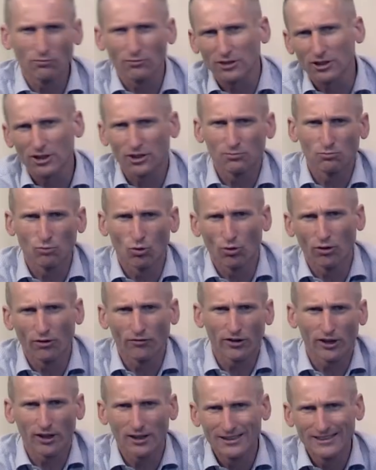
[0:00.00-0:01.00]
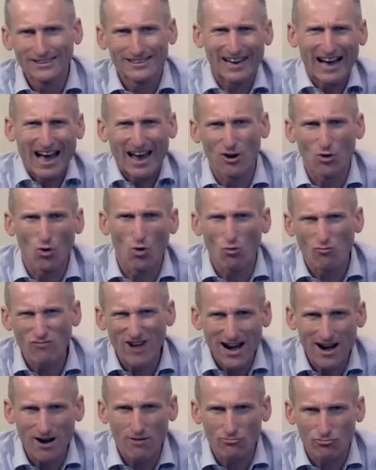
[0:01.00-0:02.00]
which is more of an
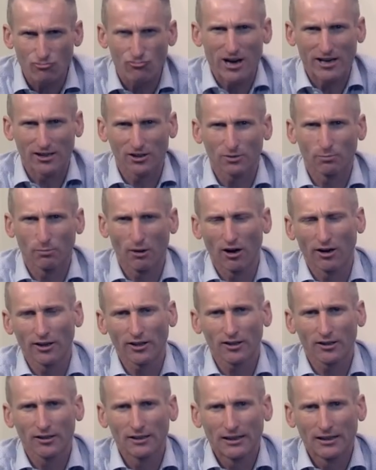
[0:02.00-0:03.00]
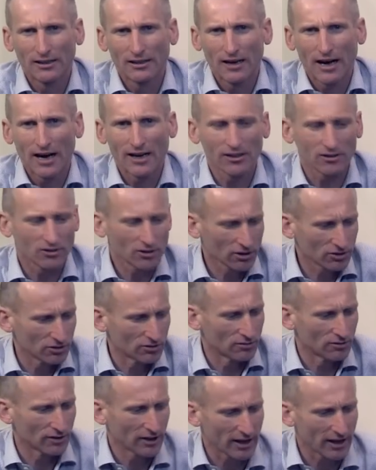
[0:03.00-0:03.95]
all-round race bike, and it doesn't.